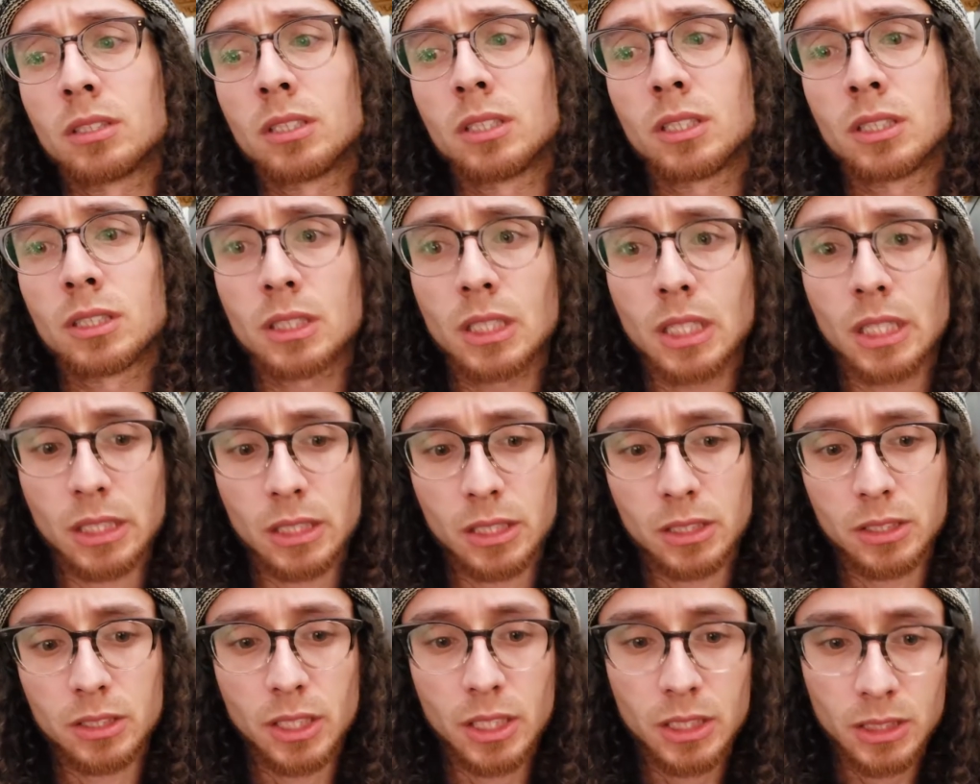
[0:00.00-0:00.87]
It's like the
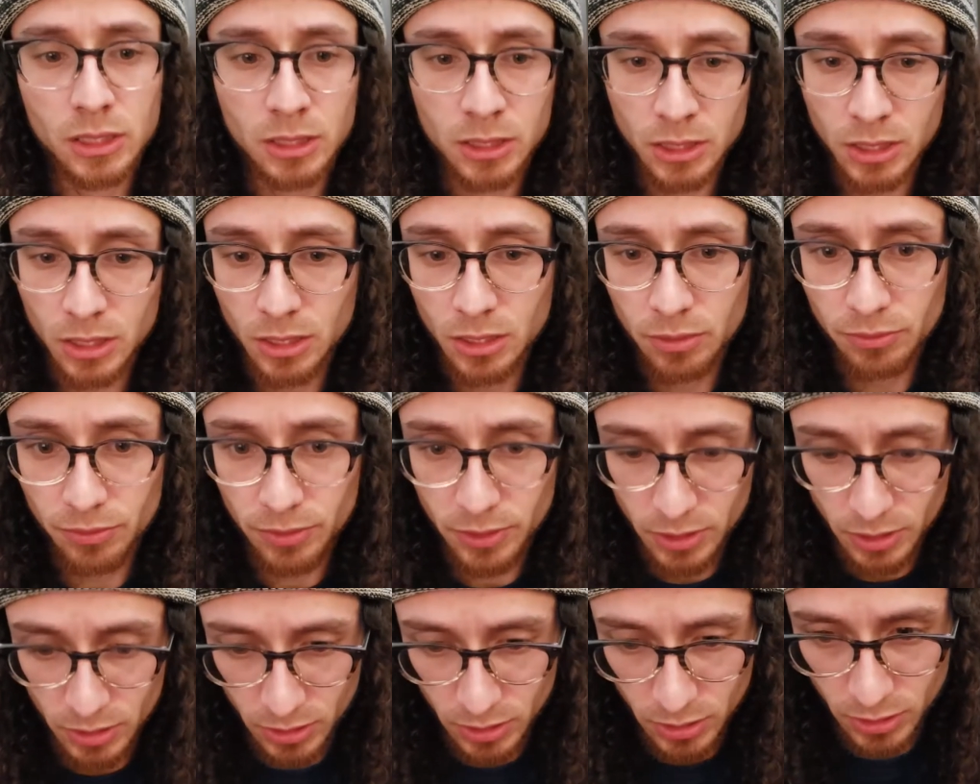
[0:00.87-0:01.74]
stress and the
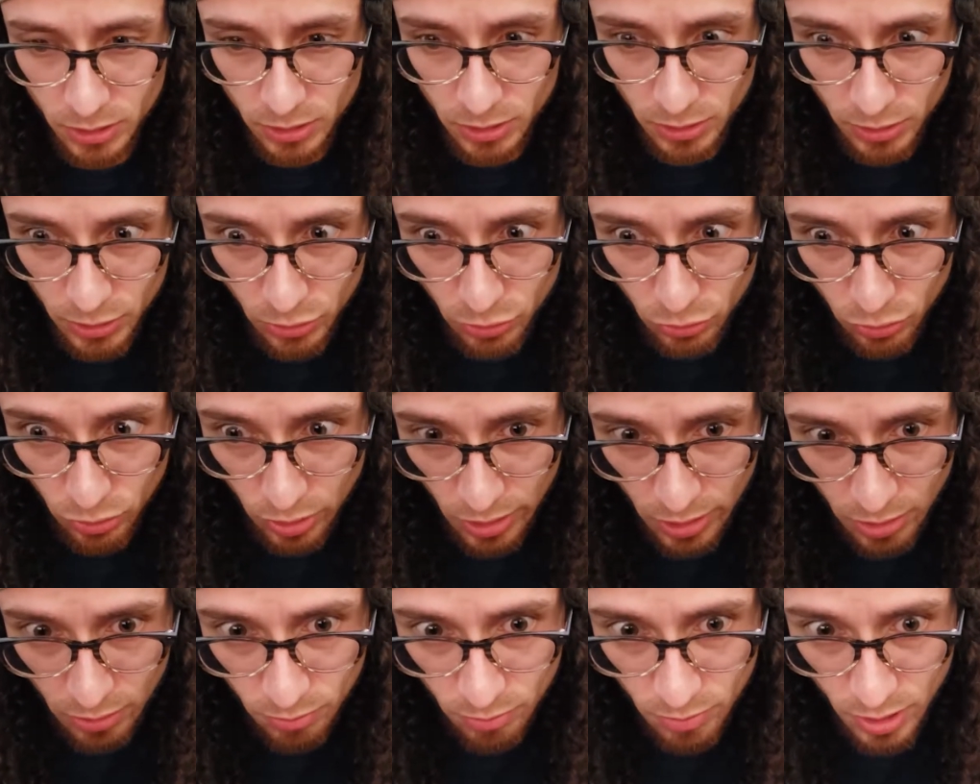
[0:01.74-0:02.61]
emphasis is just trying
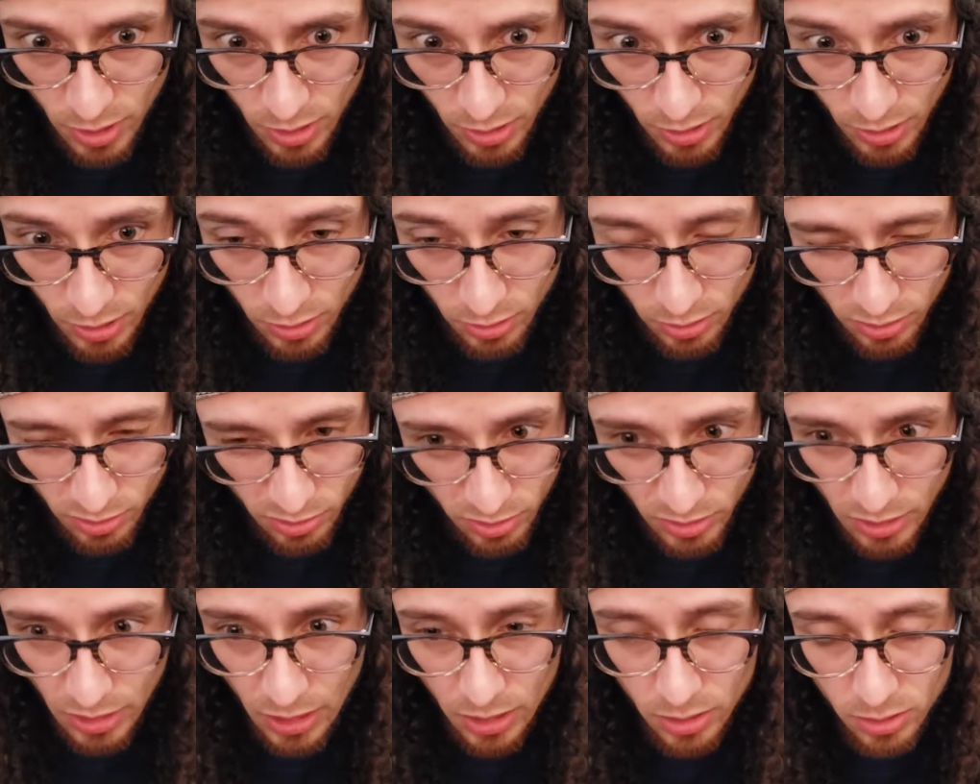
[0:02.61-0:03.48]
to make it
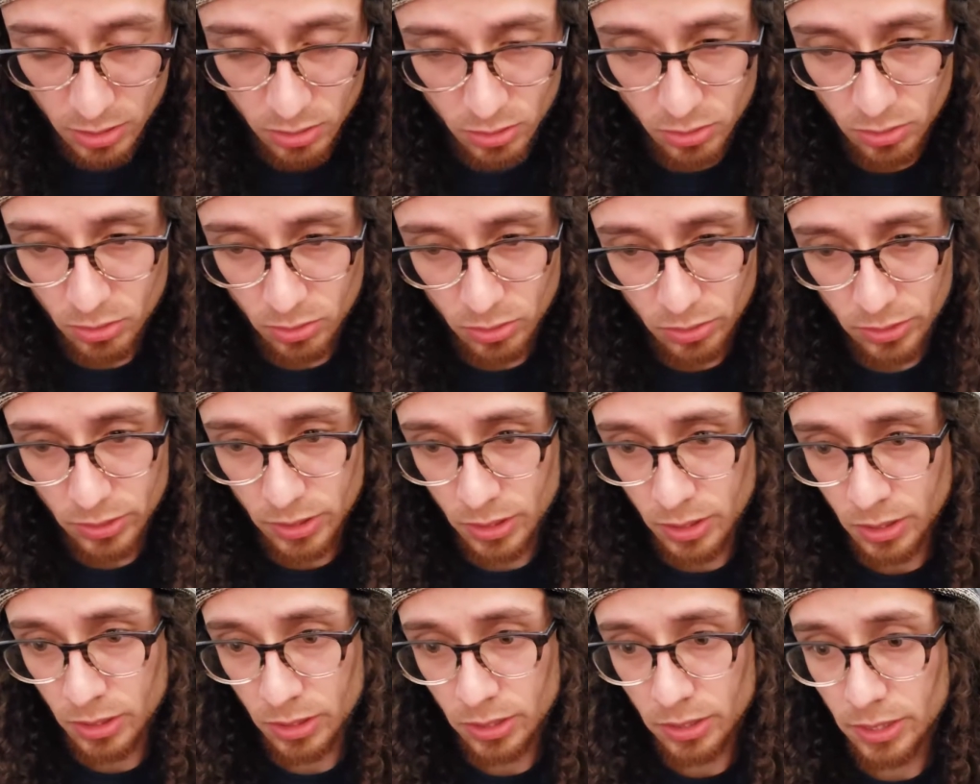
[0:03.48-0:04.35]
look as gory
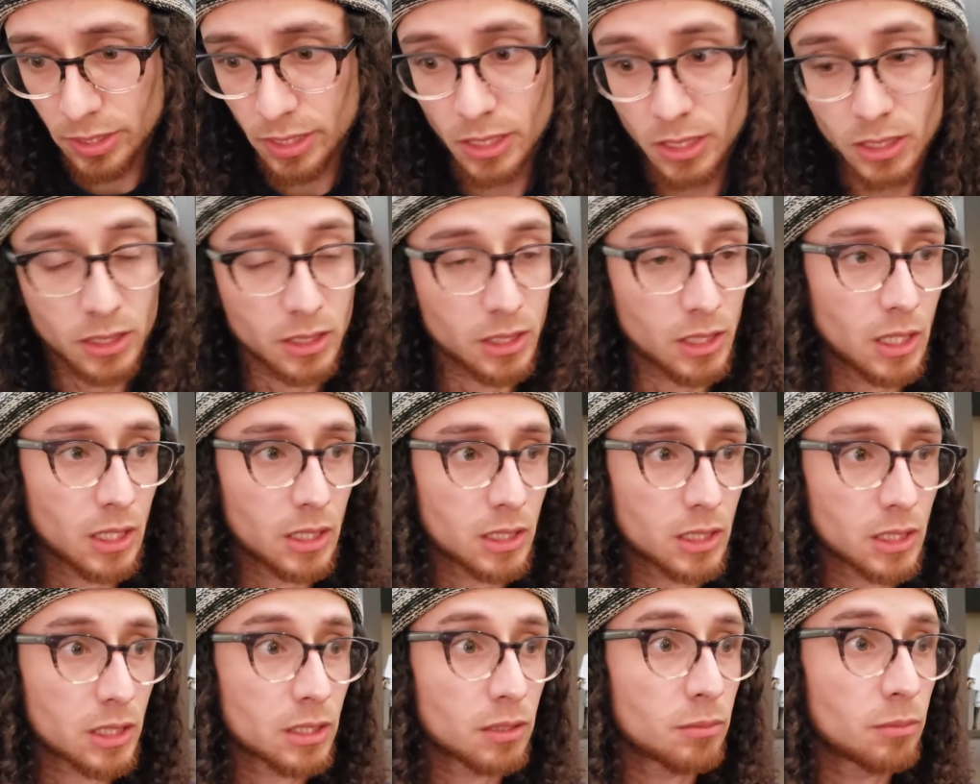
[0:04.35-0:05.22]
and crazy as
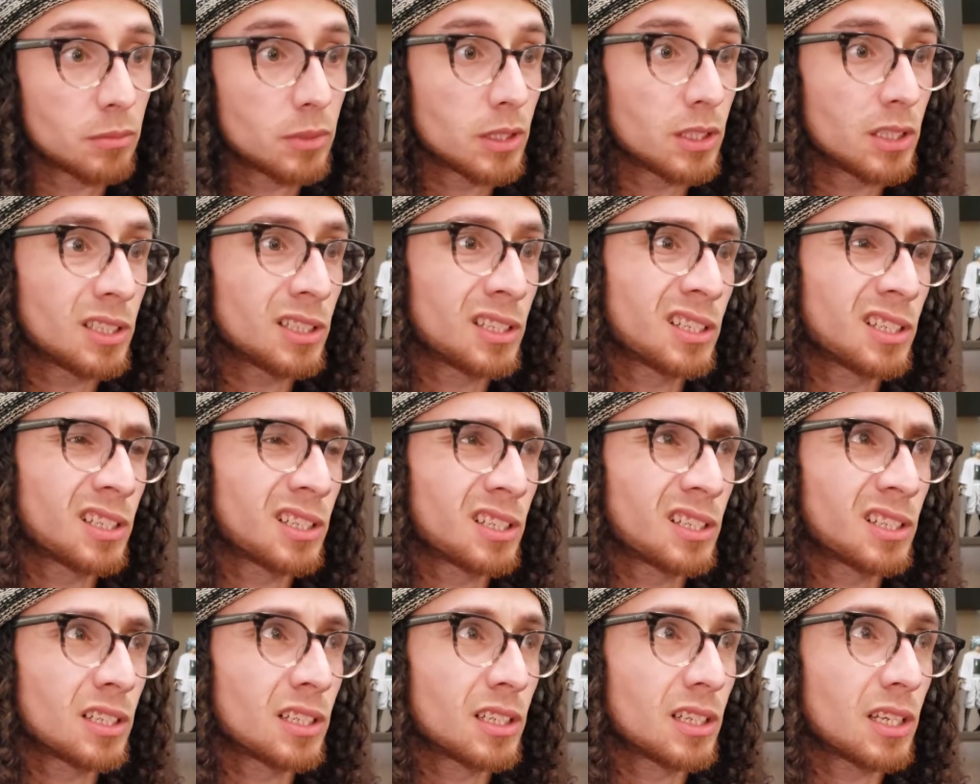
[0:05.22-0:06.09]
it can be,
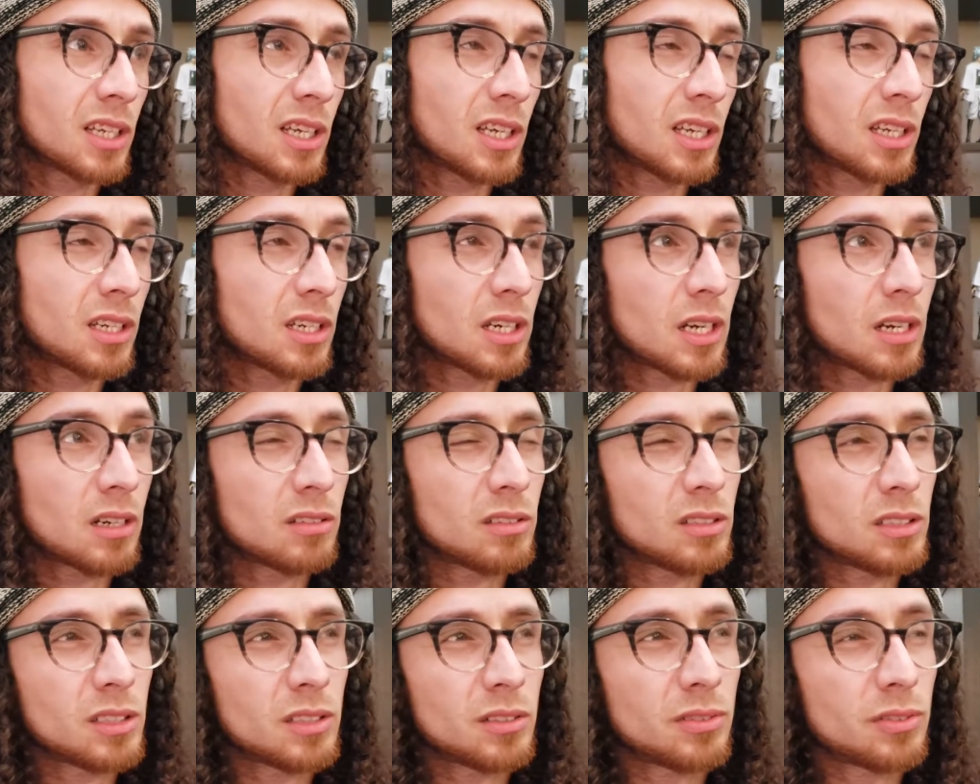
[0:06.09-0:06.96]
and not
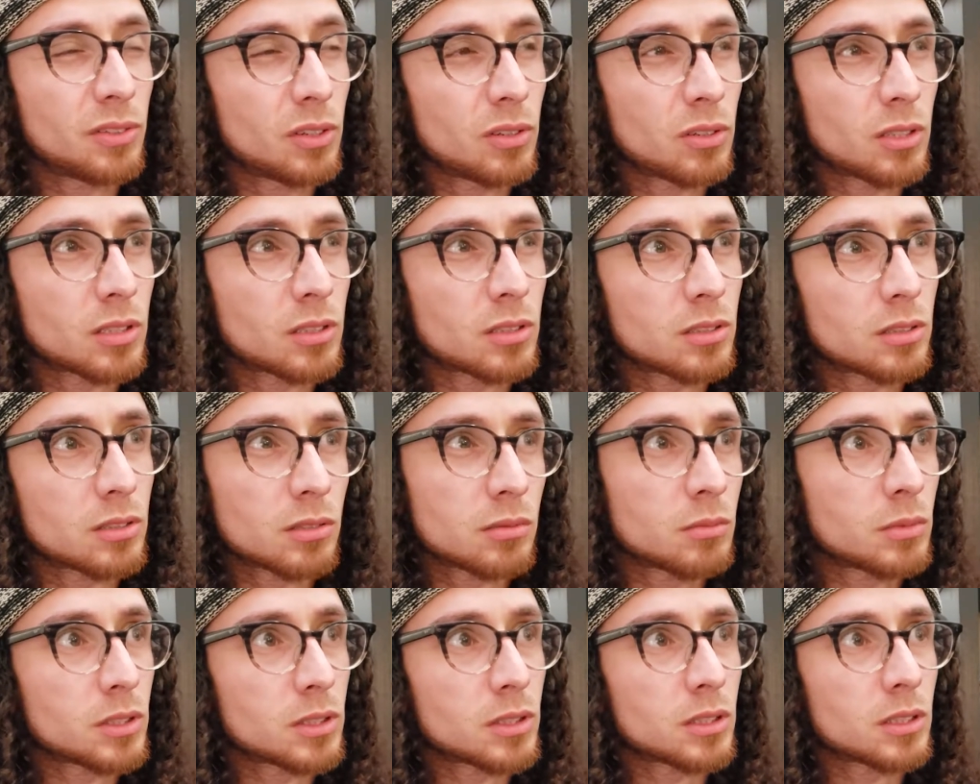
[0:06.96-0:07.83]
really focus so
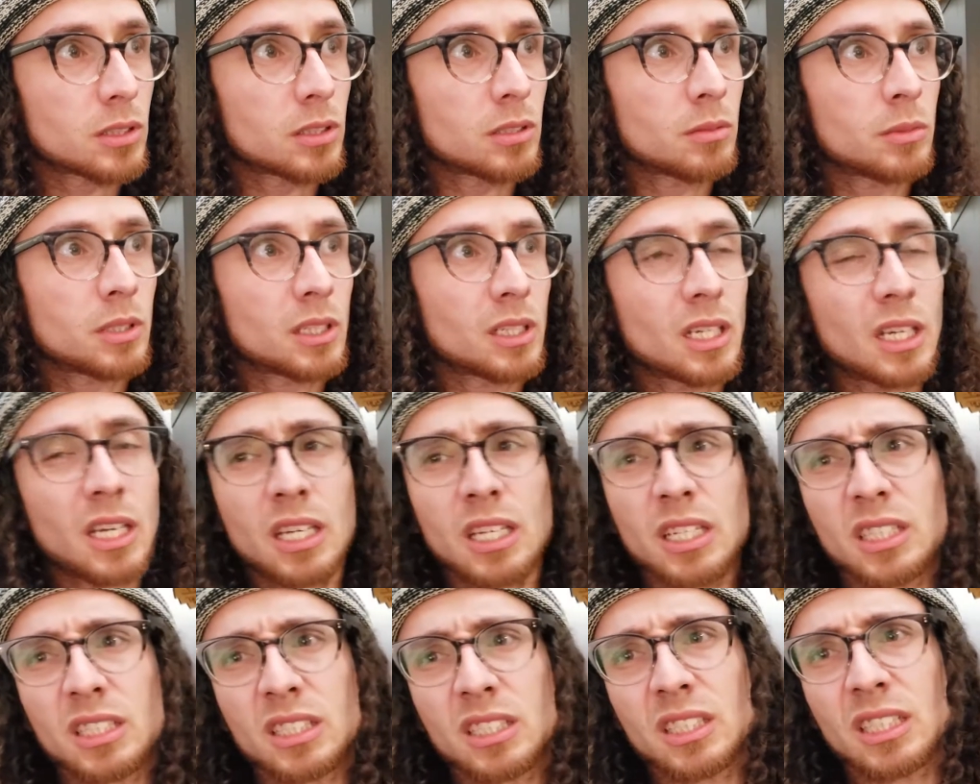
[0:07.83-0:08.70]
much on the
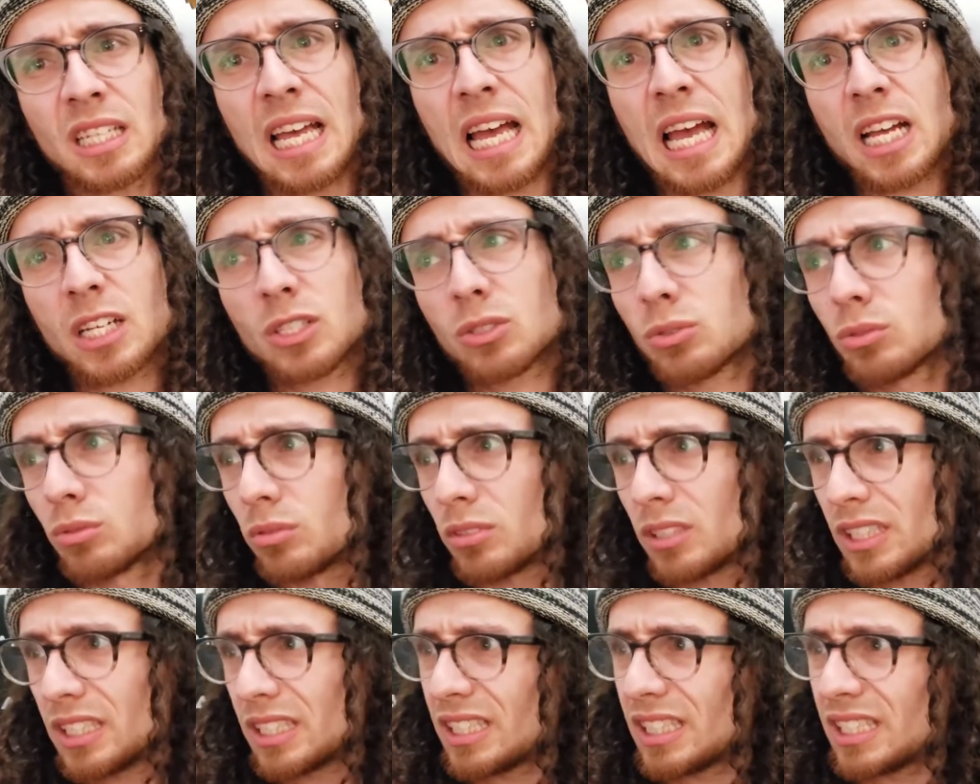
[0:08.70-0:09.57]
mechanics and the
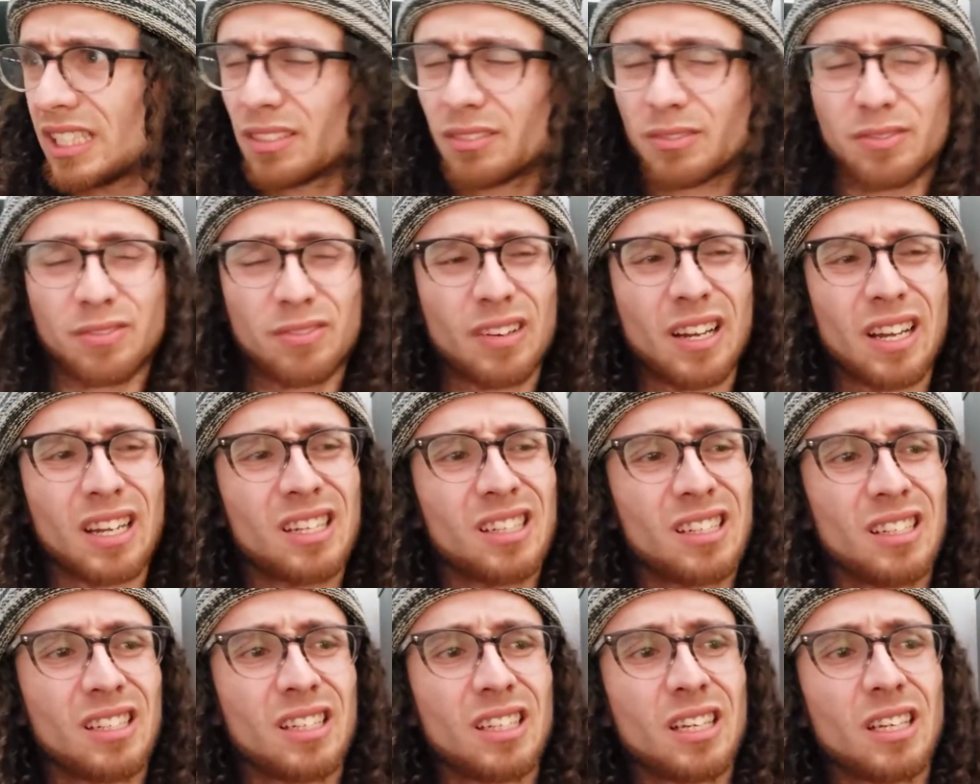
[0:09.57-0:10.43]
actual
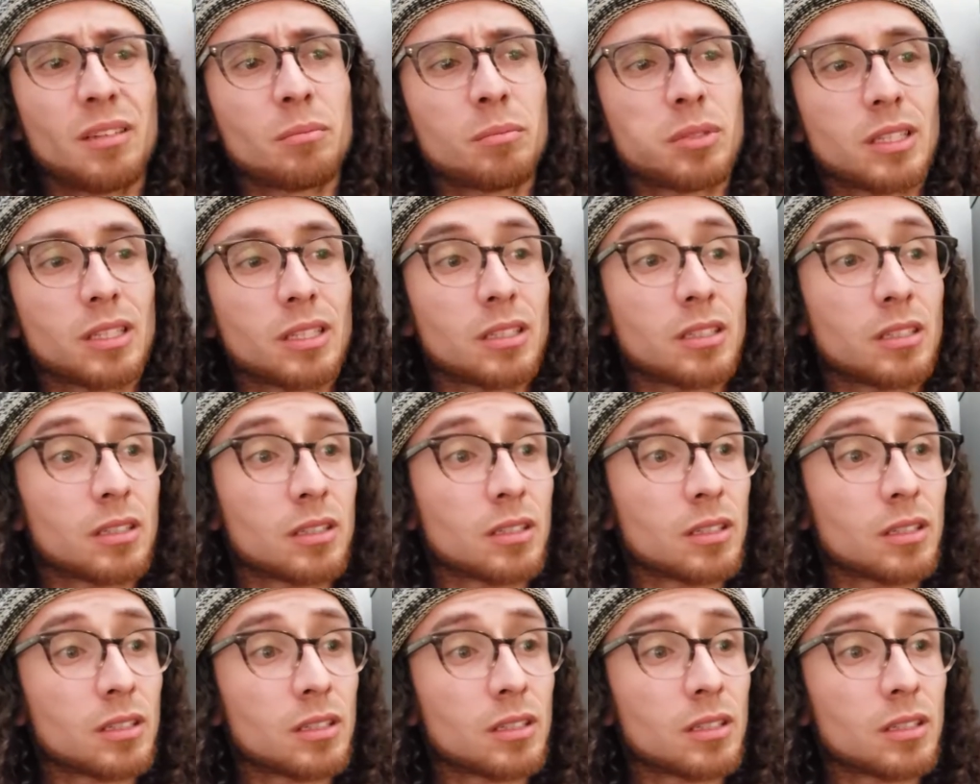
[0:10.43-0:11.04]
fighting gameplay.